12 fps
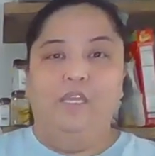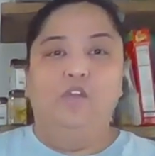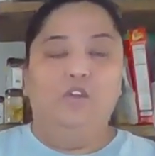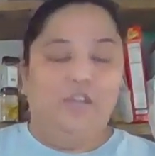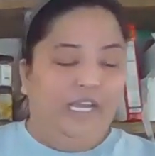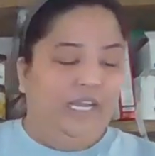
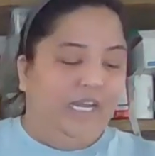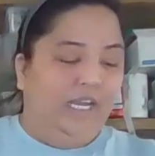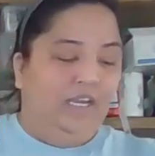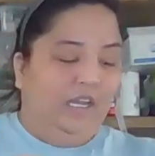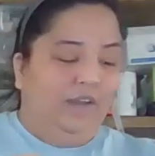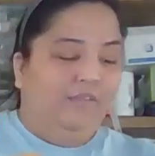You're getting
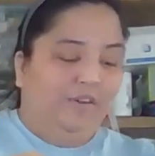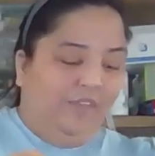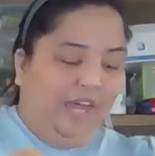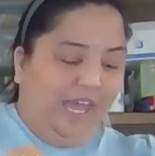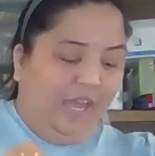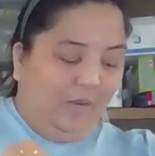enough of
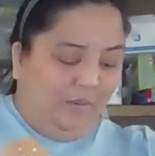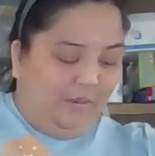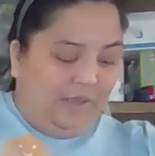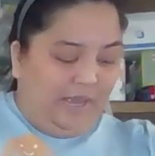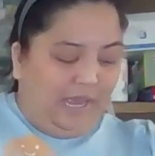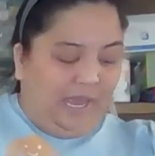the
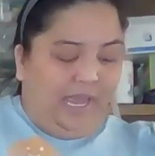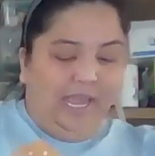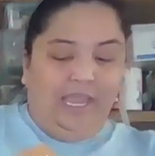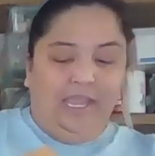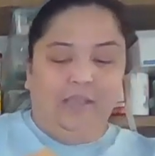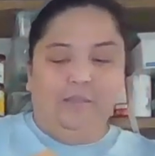
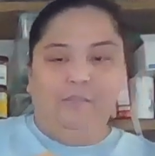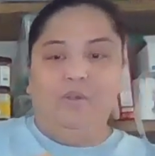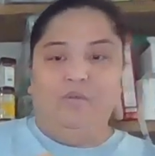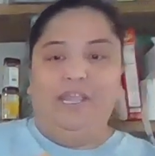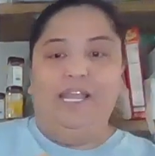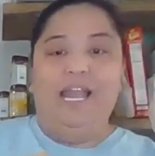egg
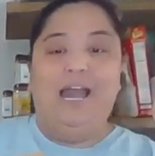meringue